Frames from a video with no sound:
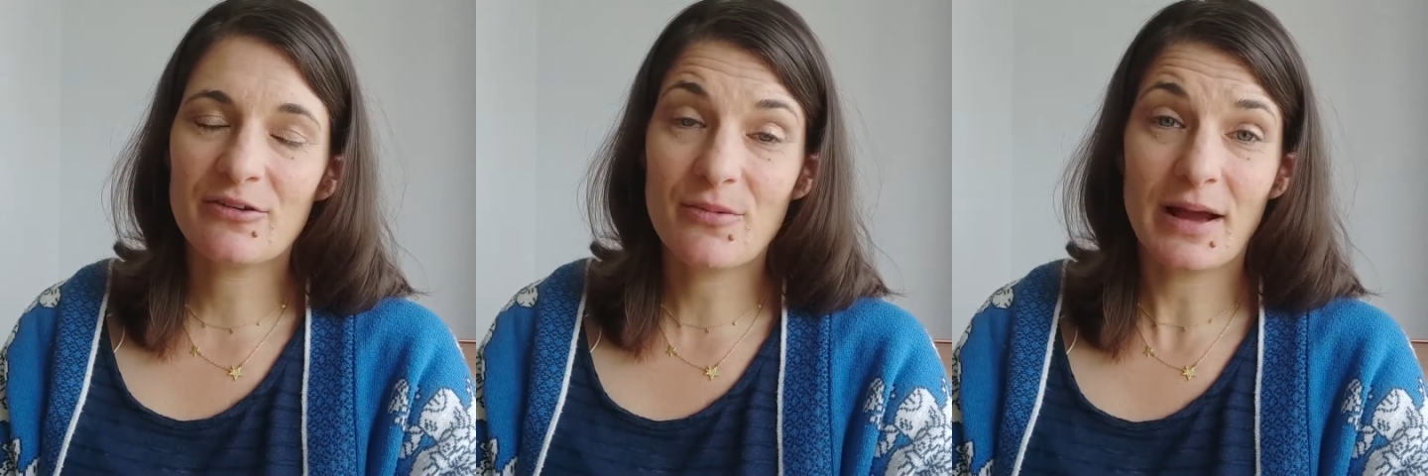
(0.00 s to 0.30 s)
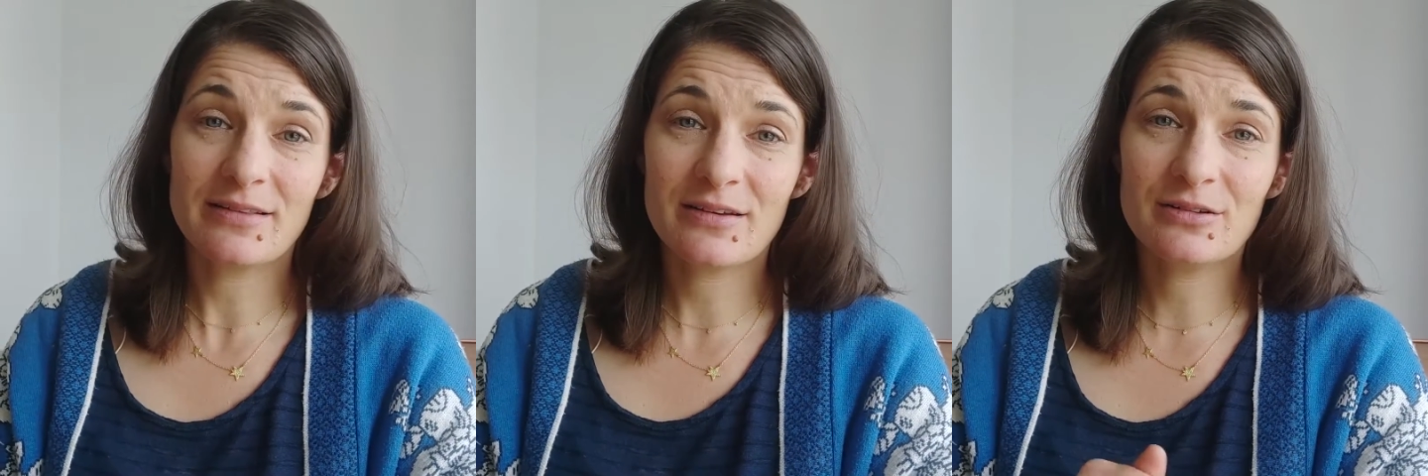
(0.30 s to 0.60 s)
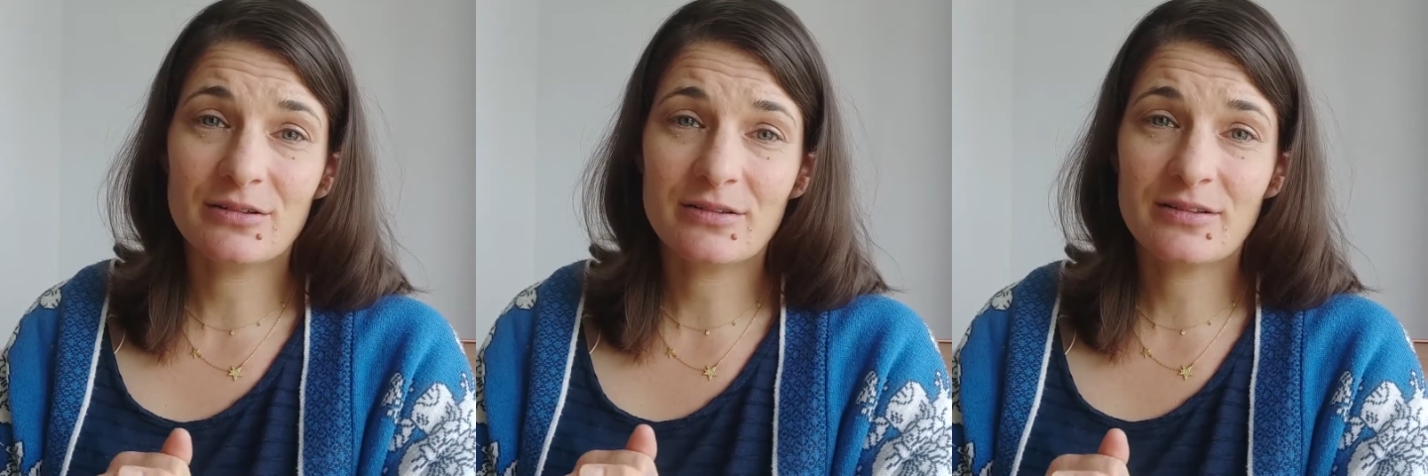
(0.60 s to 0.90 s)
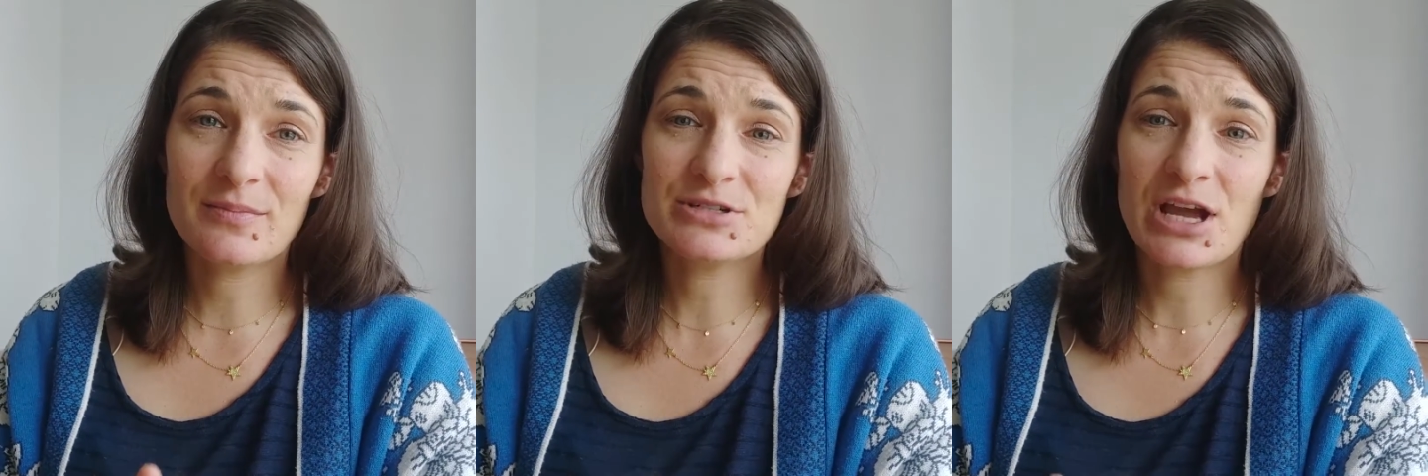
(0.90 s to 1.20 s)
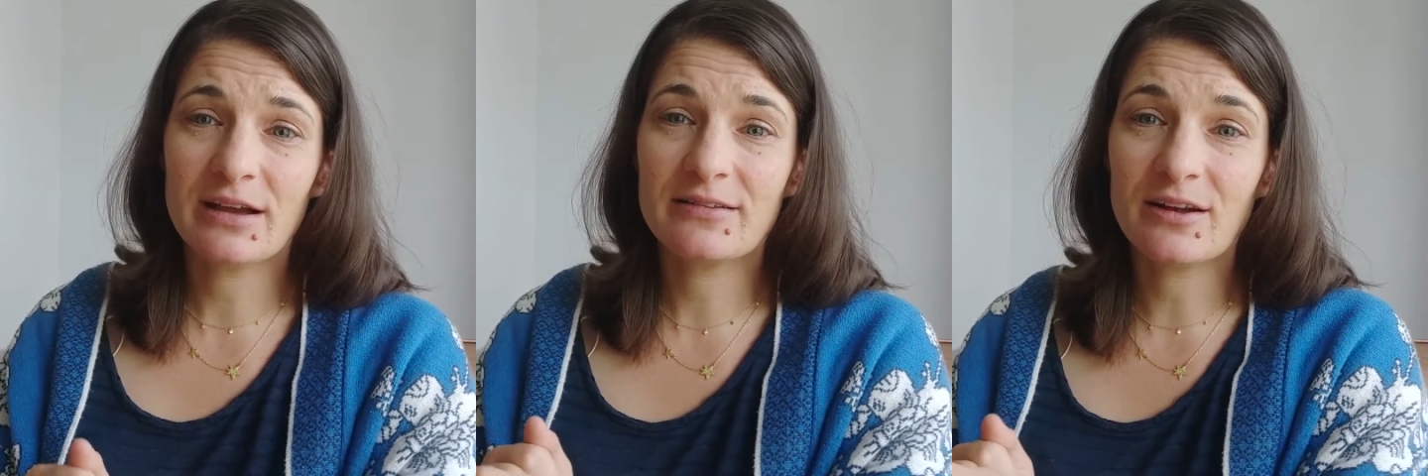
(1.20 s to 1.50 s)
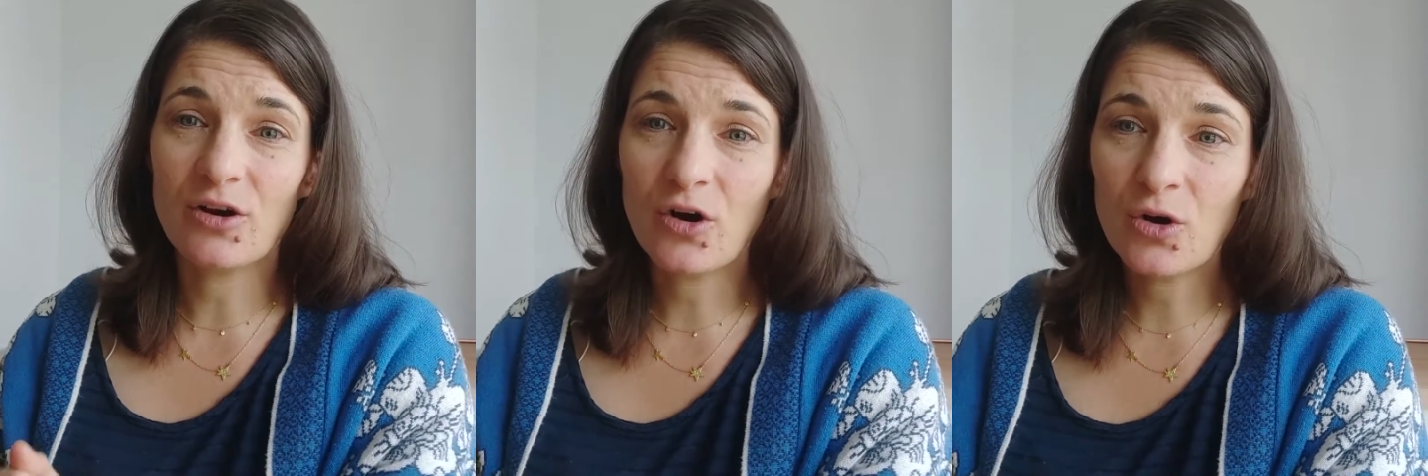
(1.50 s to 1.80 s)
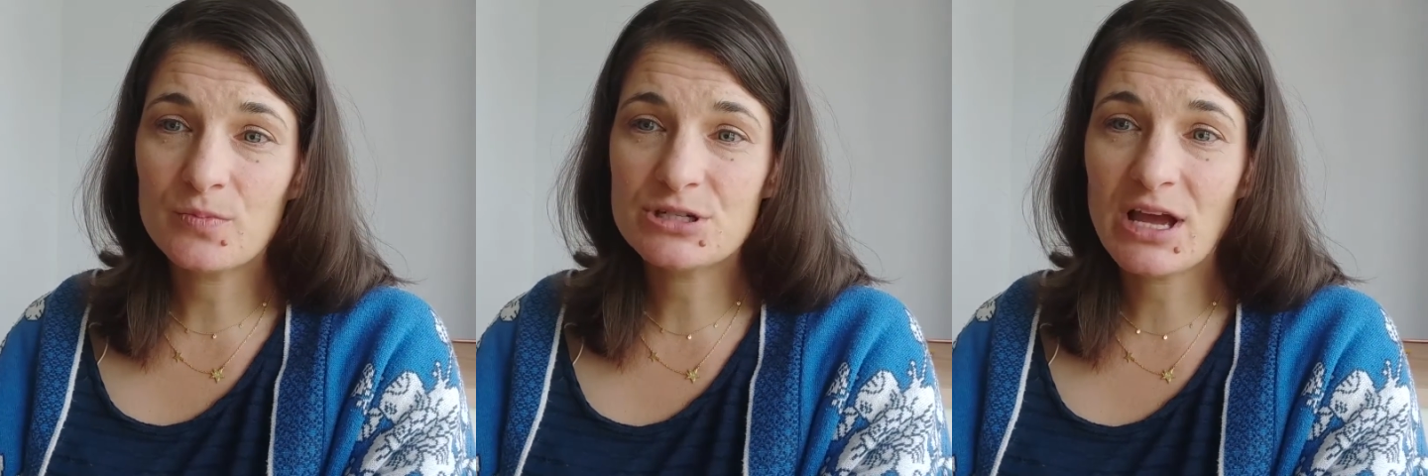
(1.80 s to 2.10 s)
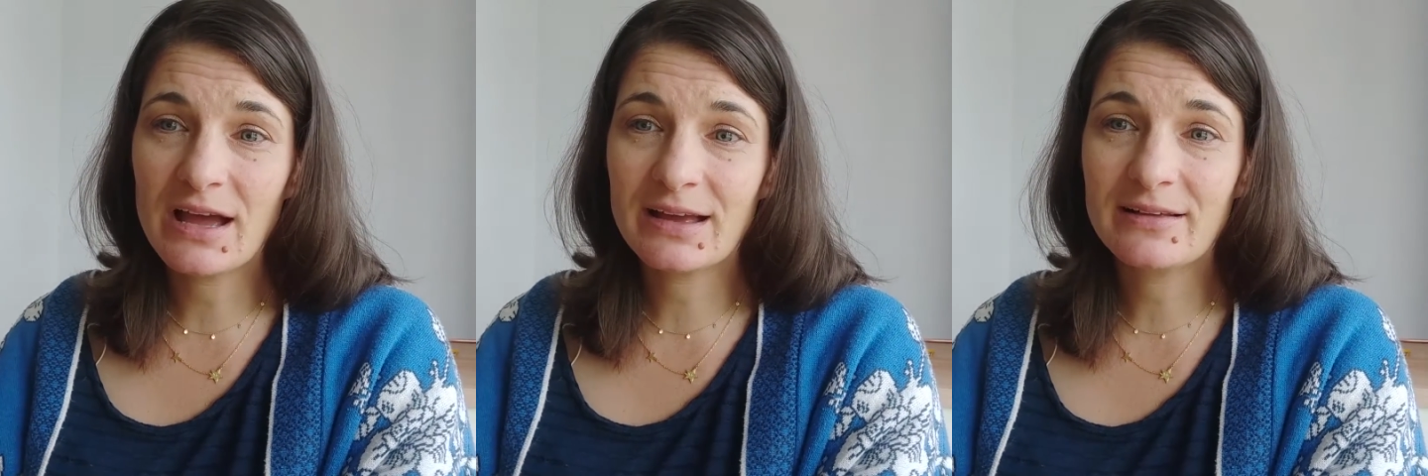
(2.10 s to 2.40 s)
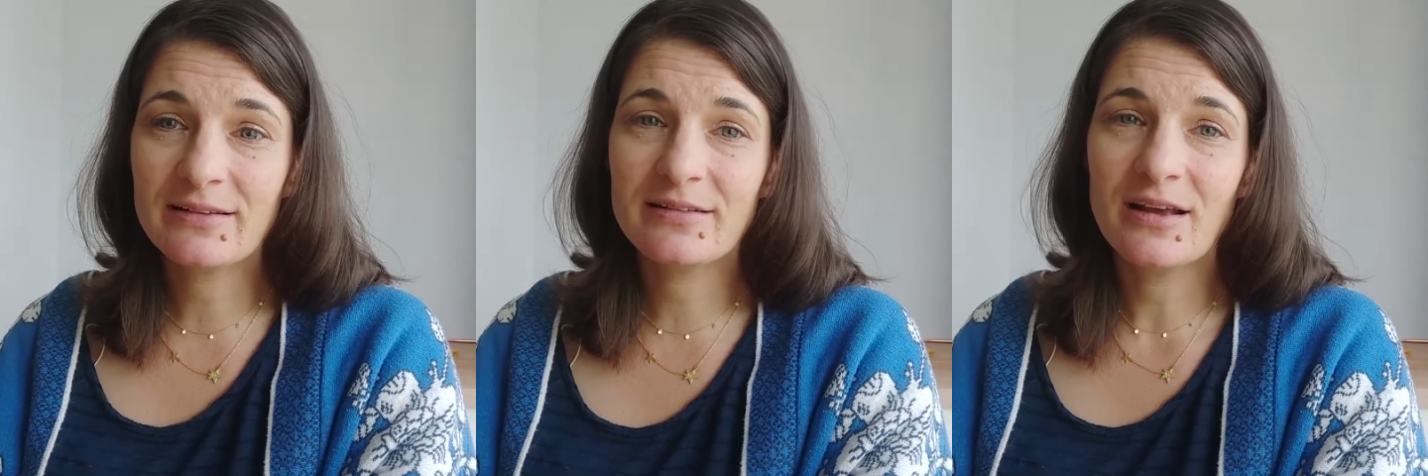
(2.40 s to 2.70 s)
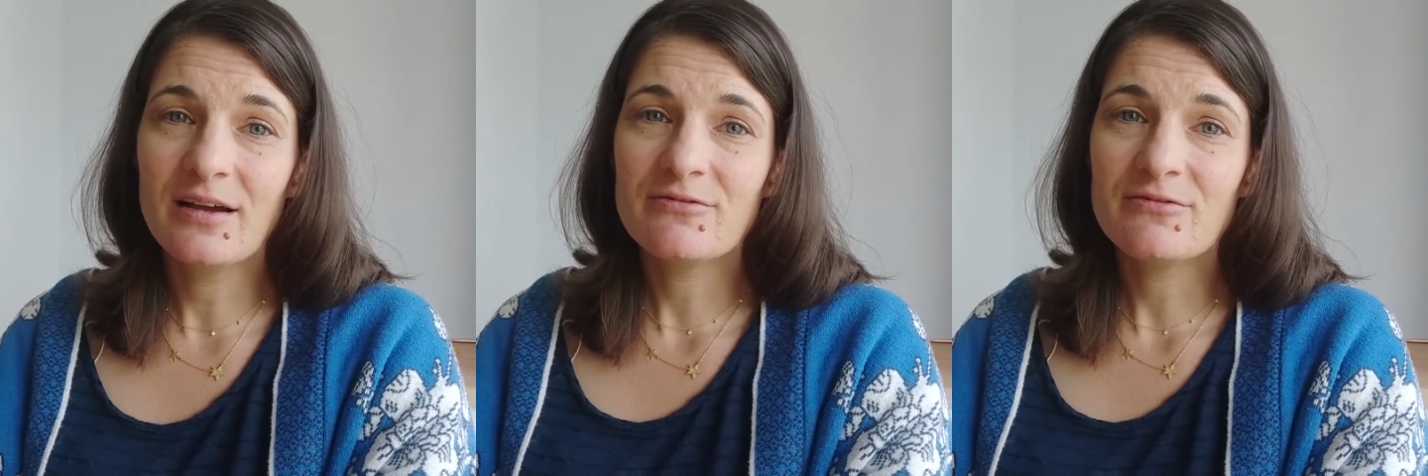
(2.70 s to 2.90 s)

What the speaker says: grammatical subjects and objects,